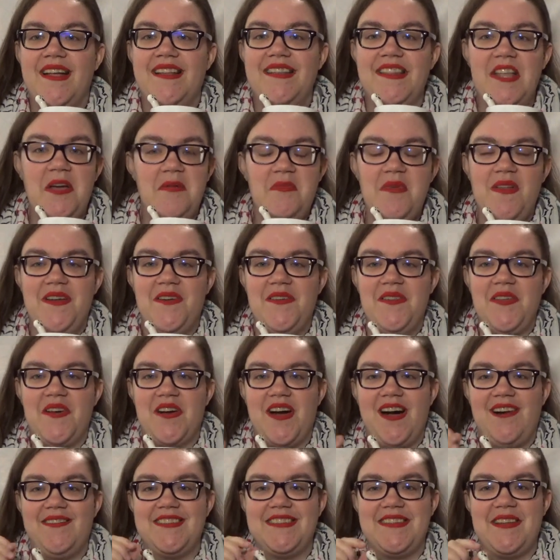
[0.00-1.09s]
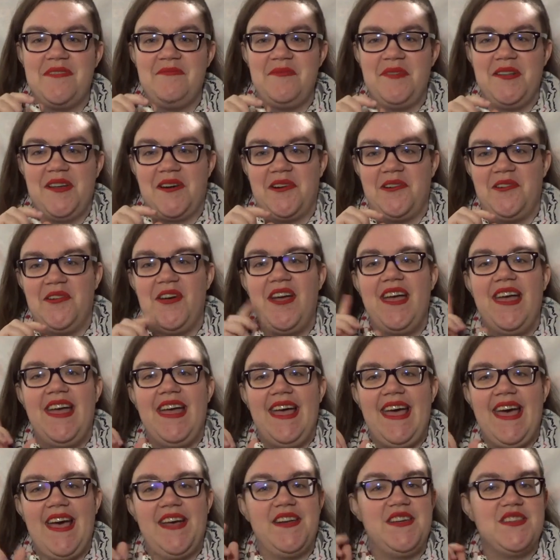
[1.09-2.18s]
Let me know in the comments down below,
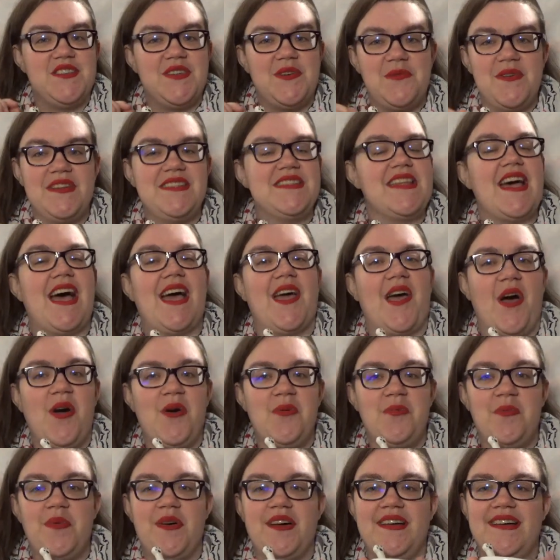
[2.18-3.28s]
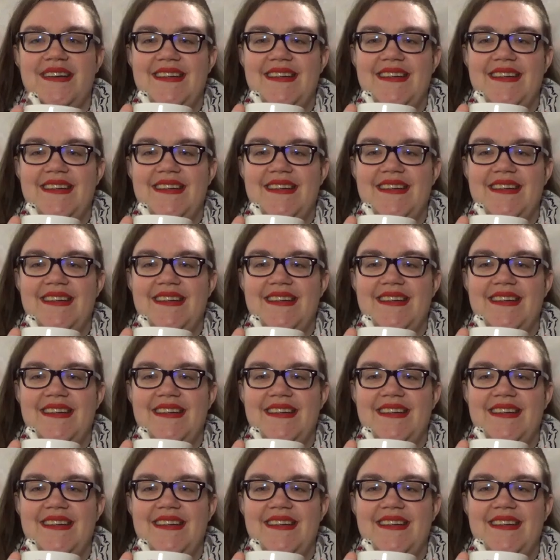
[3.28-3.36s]
and as always, I hope